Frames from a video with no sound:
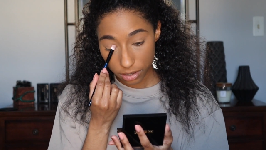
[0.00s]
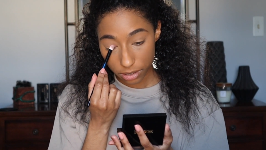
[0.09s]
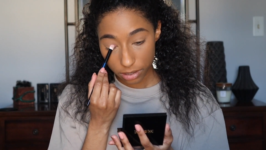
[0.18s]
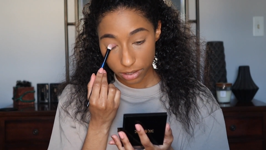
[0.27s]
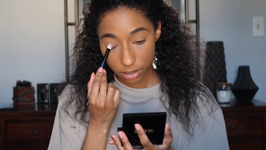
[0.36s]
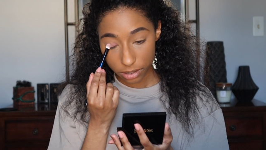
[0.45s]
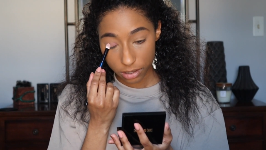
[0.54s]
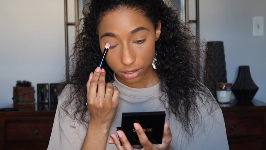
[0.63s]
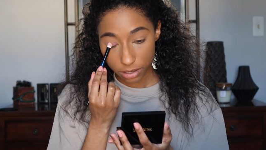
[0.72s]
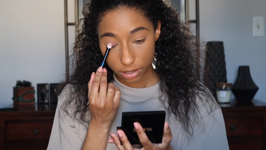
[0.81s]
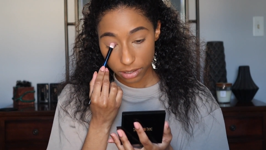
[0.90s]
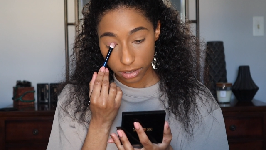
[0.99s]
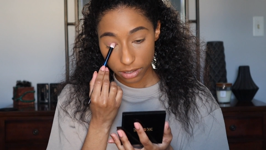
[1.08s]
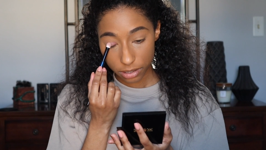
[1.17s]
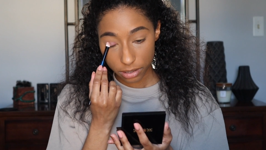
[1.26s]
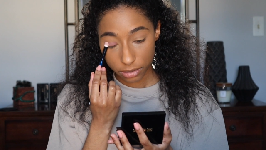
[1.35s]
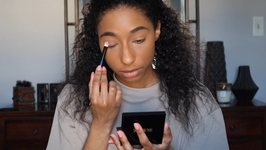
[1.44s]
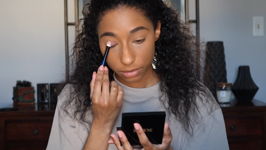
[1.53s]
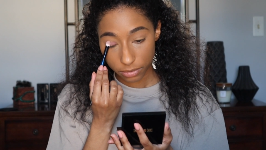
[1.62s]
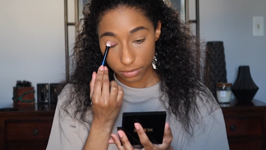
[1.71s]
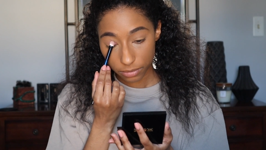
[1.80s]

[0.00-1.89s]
(no one is talking)